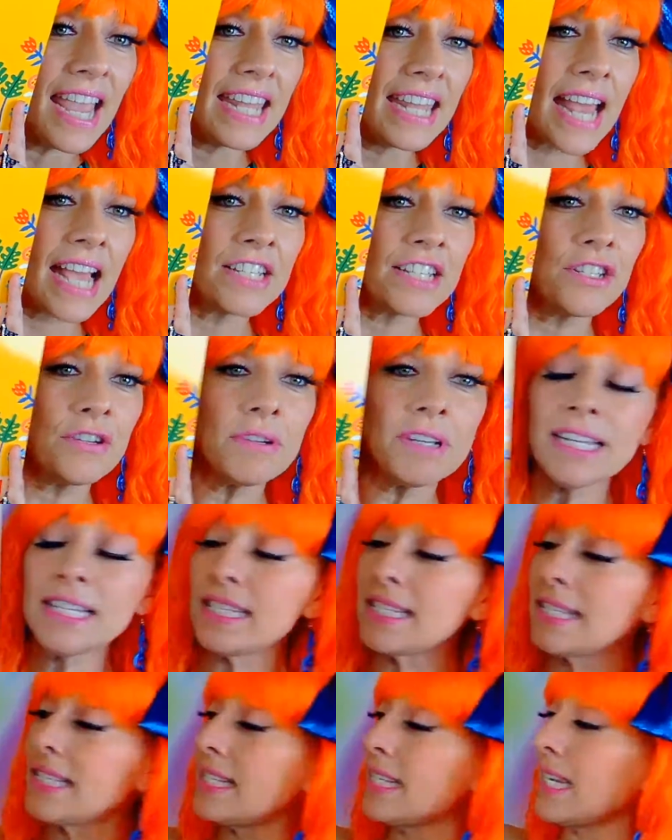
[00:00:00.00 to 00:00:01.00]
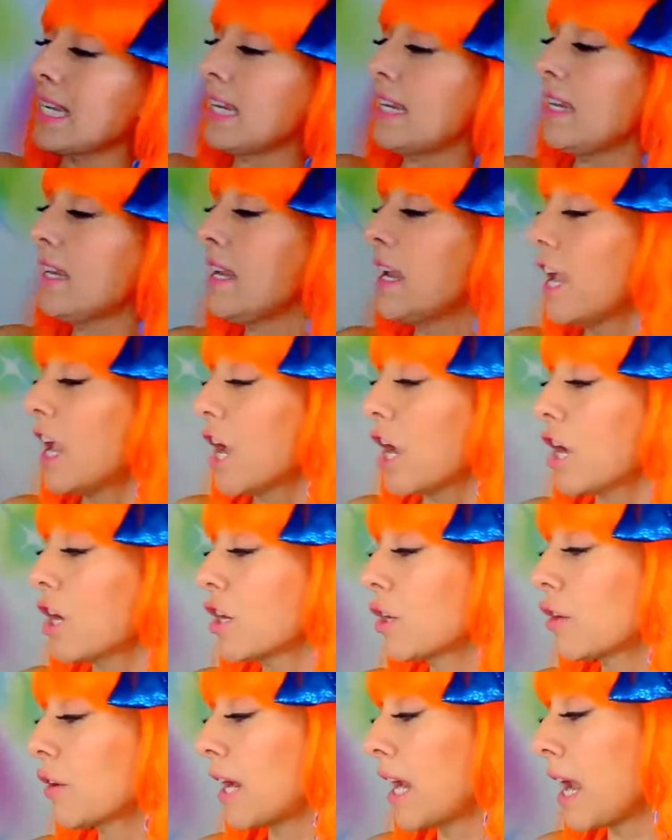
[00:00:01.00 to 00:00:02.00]
And as you can see,
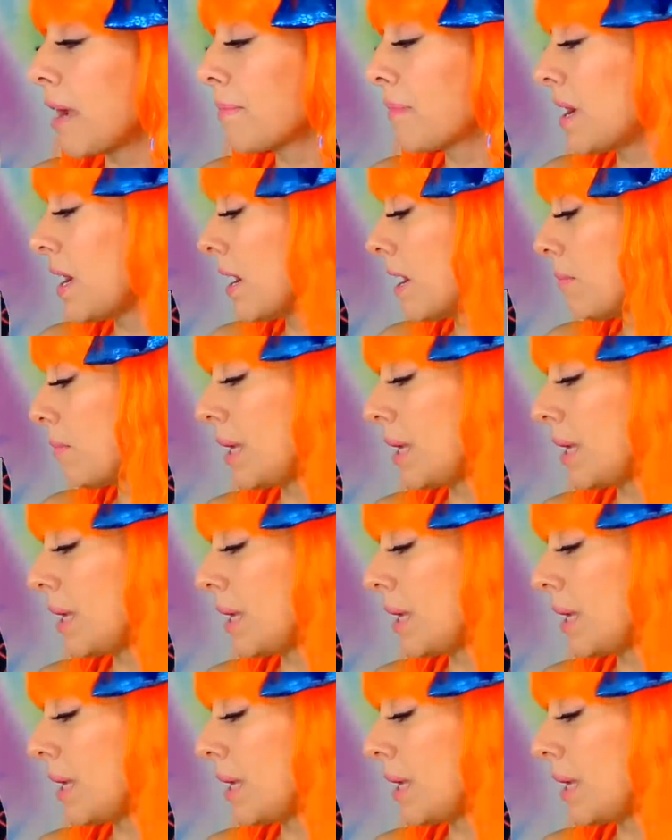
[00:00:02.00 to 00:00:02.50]
Grandma,